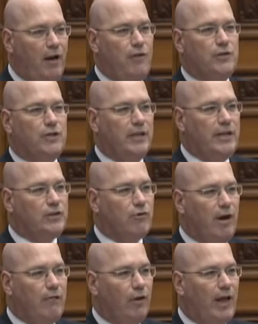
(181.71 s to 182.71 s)
others in Leeds
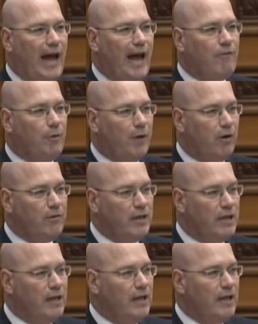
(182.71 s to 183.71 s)
Grenville have about
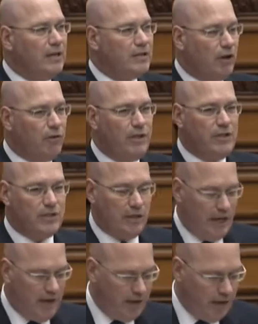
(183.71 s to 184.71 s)
the South East
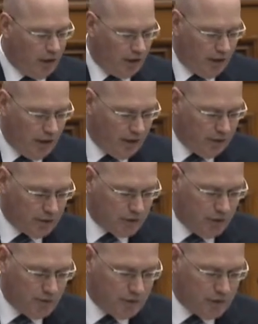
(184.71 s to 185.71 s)
LHIN and their clinical
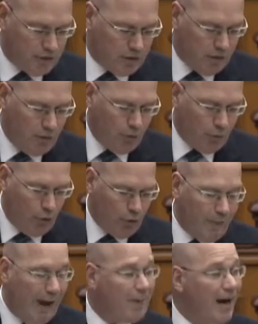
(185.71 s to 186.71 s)
services
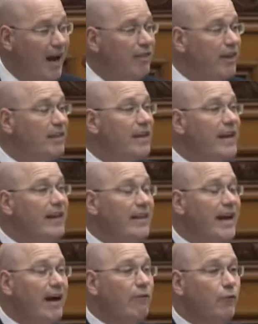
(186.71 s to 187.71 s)
roadmap. And I think
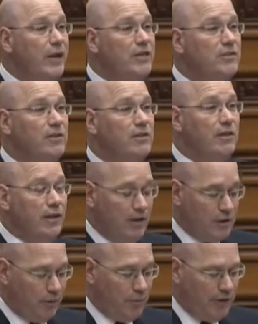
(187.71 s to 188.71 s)
they have reason
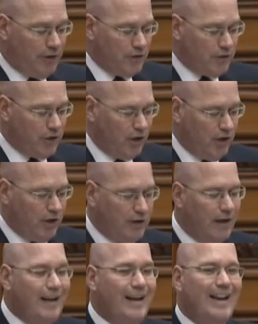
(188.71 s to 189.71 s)
to be concerned.
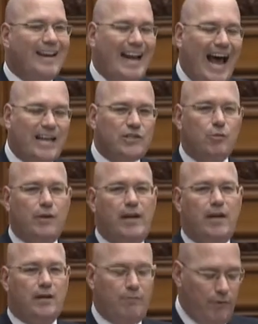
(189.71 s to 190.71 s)
Last
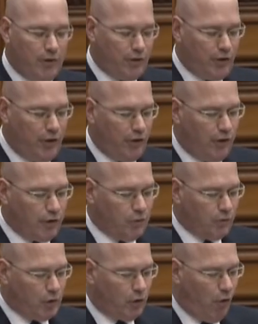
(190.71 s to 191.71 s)
week, Mr. Harris
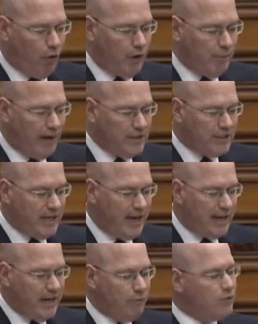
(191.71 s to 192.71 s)
was quoted by
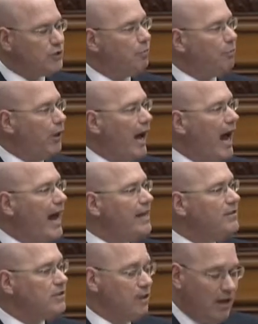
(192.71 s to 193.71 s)
saying he was
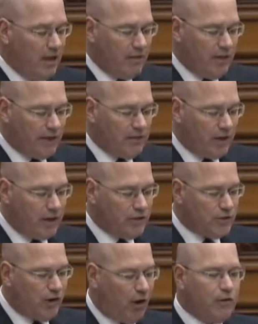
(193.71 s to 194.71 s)
surprised that the
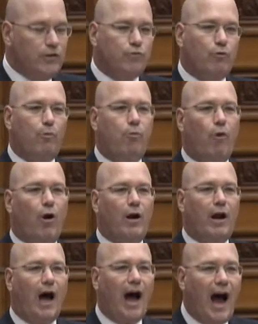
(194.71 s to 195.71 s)
consultant's
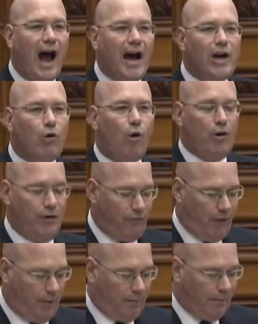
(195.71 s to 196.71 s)
report I quoted
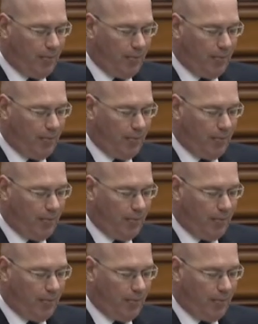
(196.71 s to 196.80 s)
from,